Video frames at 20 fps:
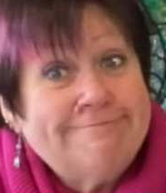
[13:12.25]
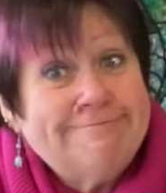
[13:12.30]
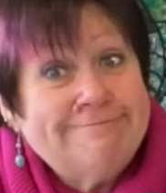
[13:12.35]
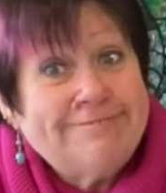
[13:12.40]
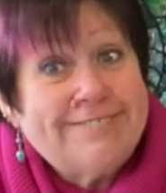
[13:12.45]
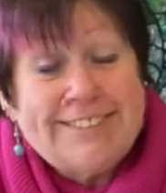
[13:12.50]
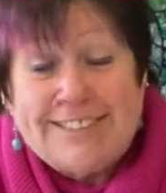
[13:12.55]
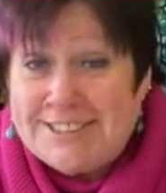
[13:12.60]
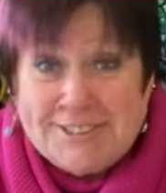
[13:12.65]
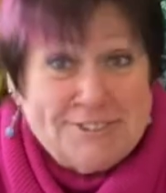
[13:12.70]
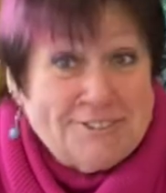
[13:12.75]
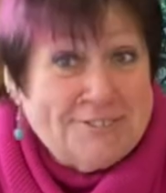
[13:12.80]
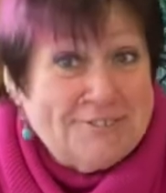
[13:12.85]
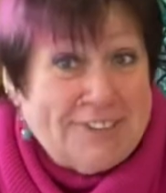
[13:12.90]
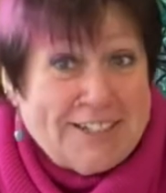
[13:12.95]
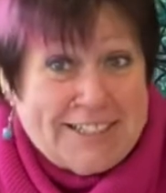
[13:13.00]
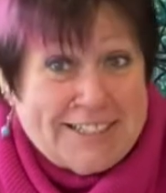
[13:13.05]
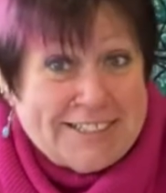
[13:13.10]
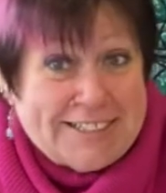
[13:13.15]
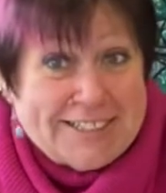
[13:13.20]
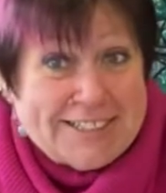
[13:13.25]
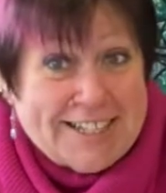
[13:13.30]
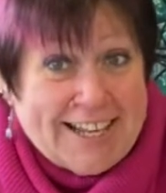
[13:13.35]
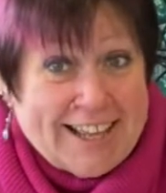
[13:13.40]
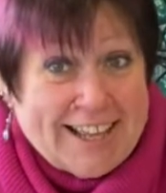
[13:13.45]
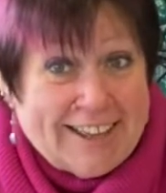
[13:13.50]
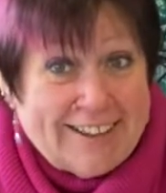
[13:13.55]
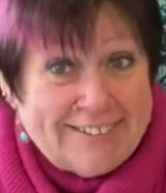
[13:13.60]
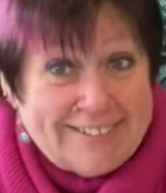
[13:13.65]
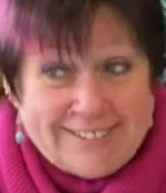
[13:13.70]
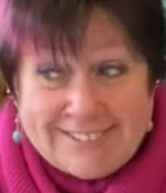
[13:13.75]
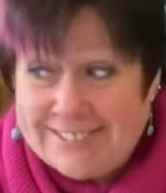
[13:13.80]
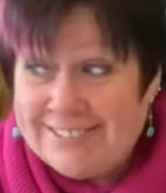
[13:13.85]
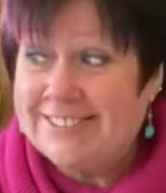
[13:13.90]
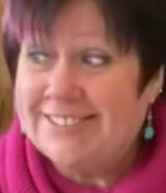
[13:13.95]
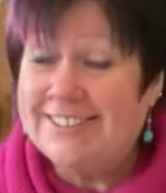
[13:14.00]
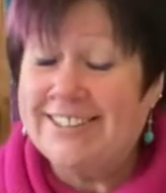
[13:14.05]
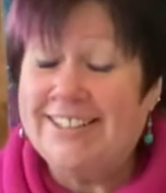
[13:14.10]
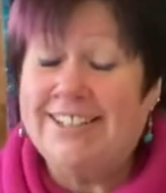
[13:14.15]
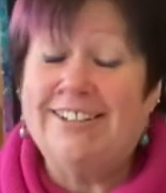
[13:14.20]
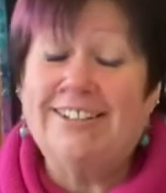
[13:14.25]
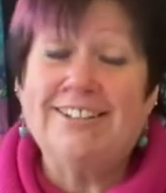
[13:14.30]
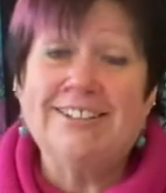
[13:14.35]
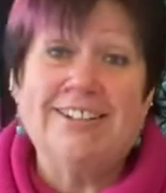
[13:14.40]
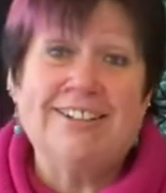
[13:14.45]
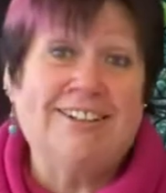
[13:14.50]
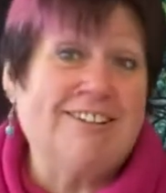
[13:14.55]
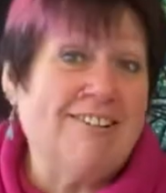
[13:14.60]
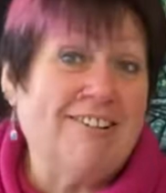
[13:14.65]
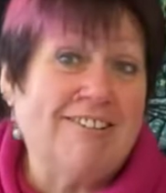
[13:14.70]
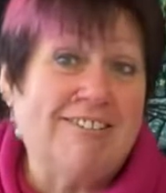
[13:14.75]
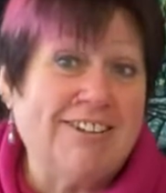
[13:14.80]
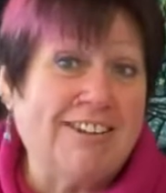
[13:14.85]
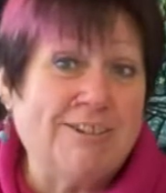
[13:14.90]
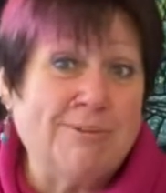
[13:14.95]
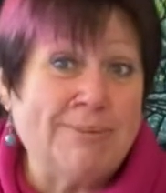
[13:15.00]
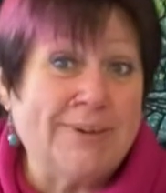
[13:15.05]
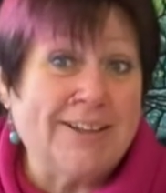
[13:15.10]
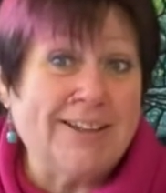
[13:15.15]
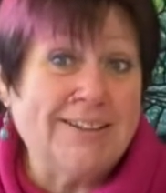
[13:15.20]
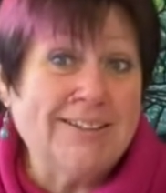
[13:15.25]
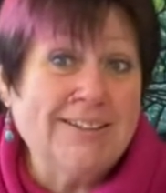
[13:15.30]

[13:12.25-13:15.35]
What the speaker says: Says it already, doesn't it? I can't help it.